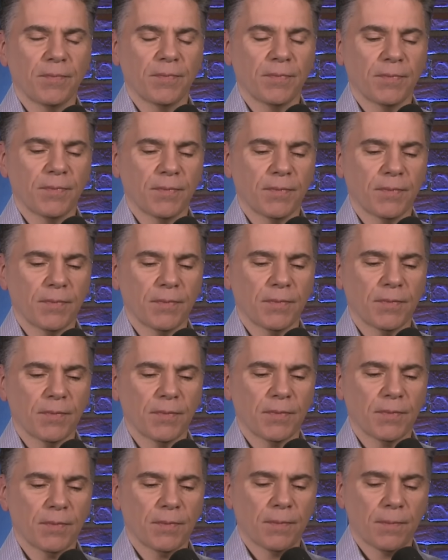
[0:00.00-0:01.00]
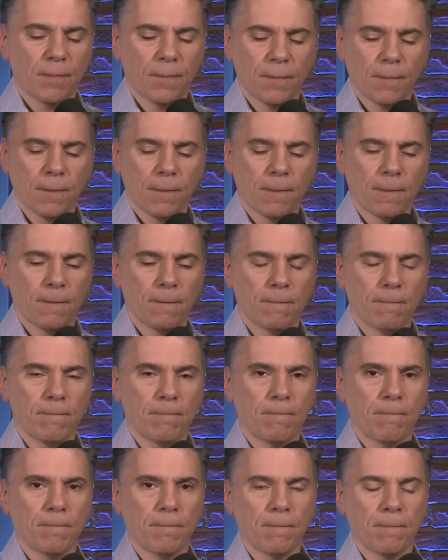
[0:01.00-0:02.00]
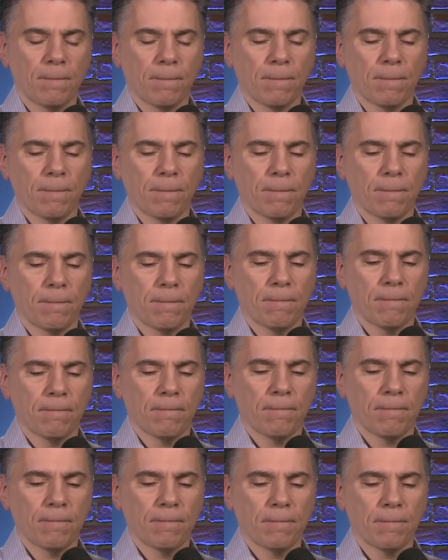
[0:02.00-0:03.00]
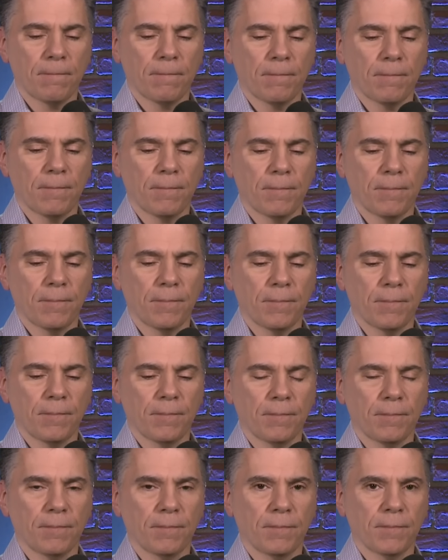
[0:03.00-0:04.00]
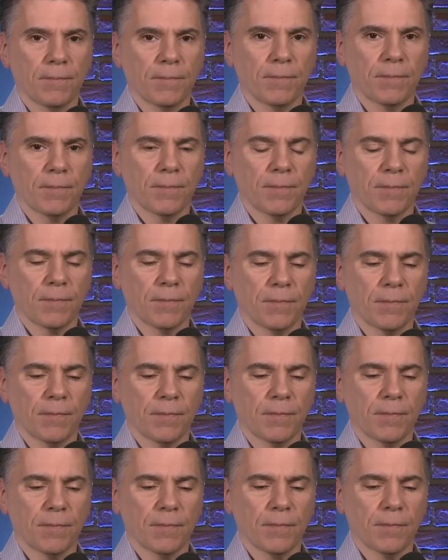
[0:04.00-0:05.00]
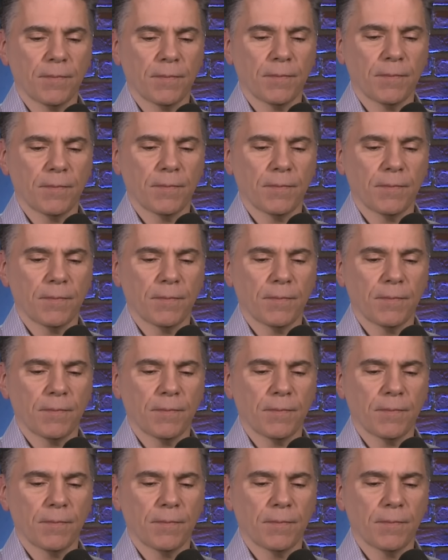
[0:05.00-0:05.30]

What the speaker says: This person isn't speaking.